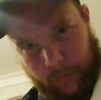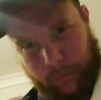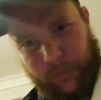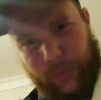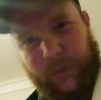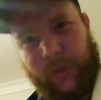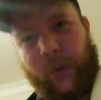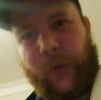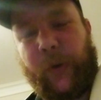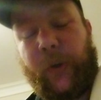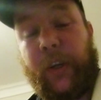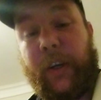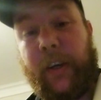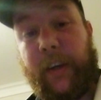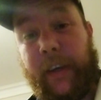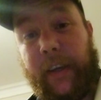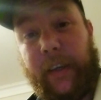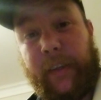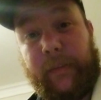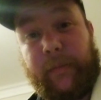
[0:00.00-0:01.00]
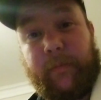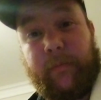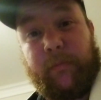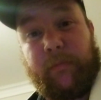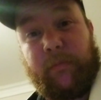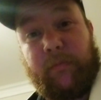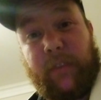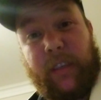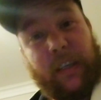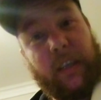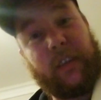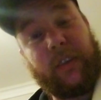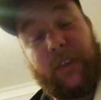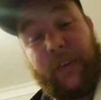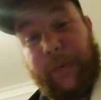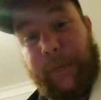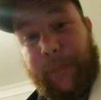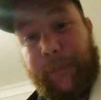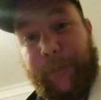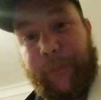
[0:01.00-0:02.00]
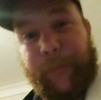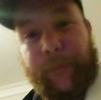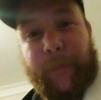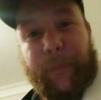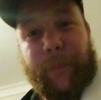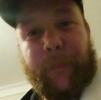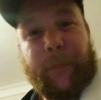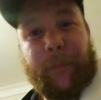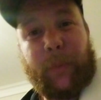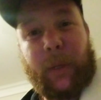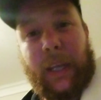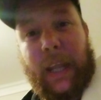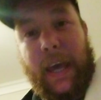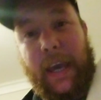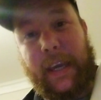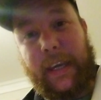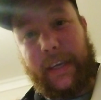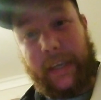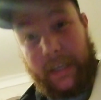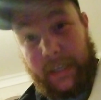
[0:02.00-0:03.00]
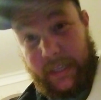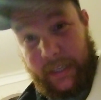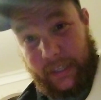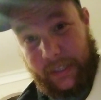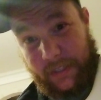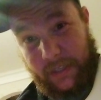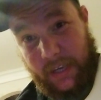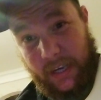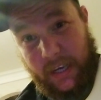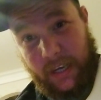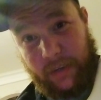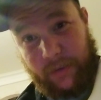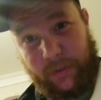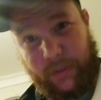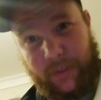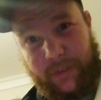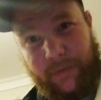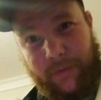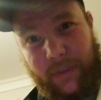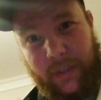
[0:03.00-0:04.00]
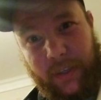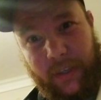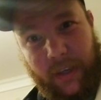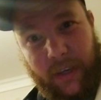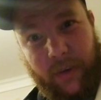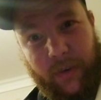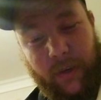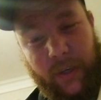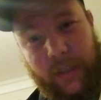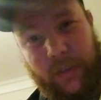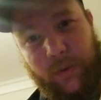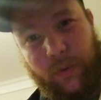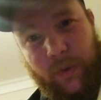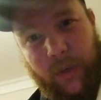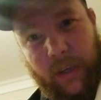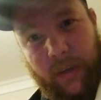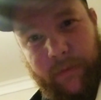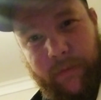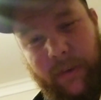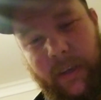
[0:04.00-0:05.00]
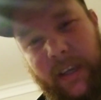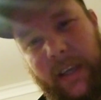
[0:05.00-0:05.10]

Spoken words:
sorry I didn't play any guitar in this video. I do have